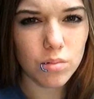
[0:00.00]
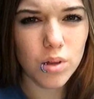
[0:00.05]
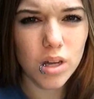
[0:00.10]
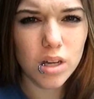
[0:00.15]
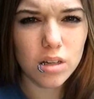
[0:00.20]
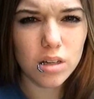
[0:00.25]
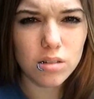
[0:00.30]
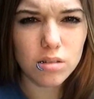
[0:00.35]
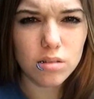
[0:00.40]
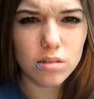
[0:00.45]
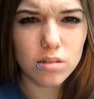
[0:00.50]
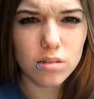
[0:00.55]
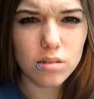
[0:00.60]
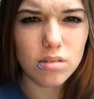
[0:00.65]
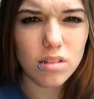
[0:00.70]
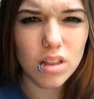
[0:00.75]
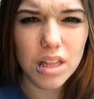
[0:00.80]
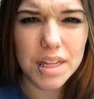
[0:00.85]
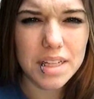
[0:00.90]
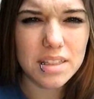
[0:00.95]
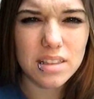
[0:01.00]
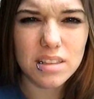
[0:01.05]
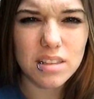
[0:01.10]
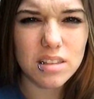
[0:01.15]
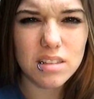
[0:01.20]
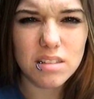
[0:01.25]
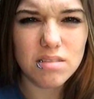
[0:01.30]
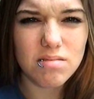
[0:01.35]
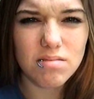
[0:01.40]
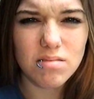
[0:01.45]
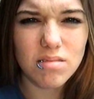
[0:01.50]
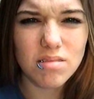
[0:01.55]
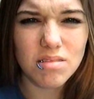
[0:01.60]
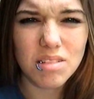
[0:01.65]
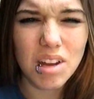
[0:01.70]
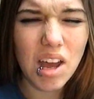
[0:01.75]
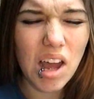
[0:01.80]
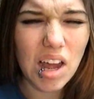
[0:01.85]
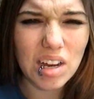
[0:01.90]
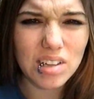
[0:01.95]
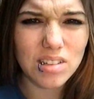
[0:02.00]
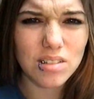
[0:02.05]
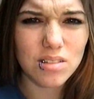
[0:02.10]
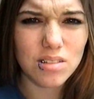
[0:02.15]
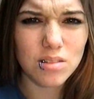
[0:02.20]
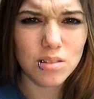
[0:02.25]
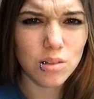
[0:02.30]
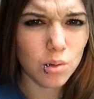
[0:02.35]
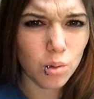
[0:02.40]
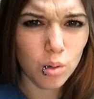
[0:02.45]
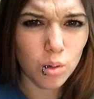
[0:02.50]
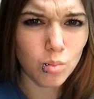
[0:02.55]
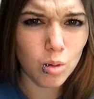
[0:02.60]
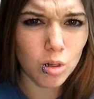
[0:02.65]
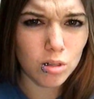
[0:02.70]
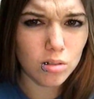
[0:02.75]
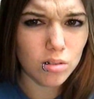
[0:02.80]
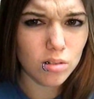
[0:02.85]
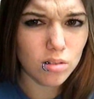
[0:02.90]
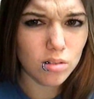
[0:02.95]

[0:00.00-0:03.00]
Well, that's not normal.